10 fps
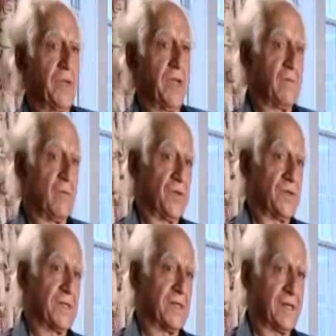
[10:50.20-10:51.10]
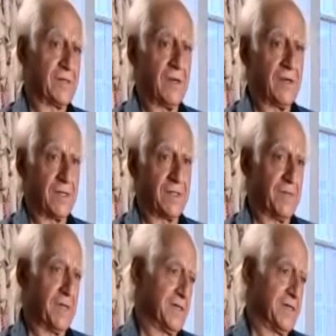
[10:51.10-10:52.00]
We have all this electronics. We
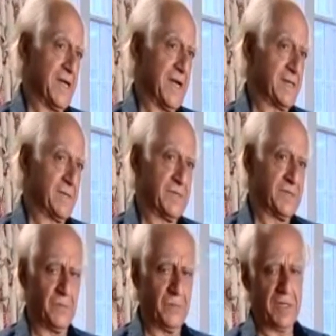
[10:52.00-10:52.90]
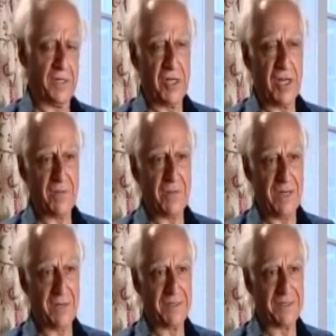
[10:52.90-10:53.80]
can detect a missile, we can jam
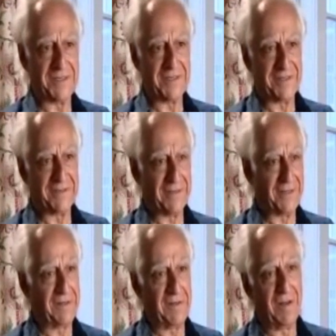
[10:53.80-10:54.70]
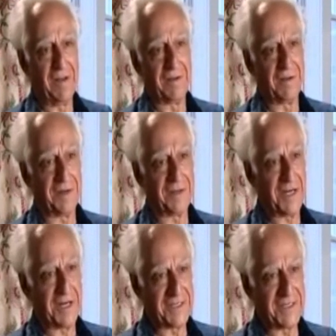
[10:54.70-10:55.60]
any missile, right? Not a
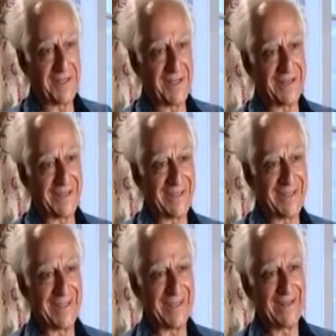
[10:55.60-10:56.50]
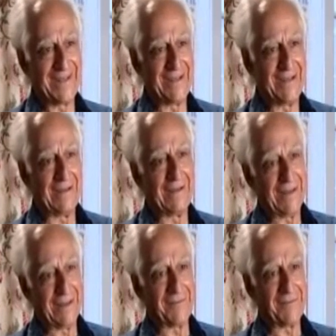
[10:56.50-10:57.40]
chance they'll get us.
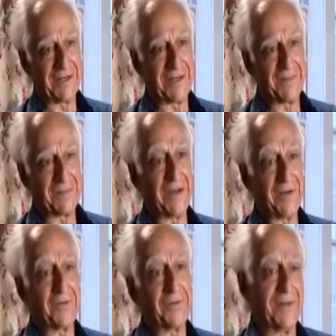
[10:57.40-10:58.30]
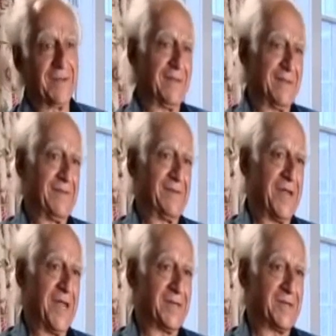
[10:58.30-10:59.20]
And then when it comes down to it, you
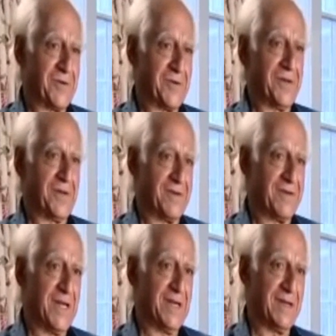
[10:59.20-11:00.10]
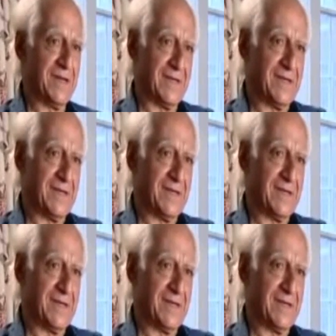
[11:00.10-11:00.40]
can't turn and you're a dead duck.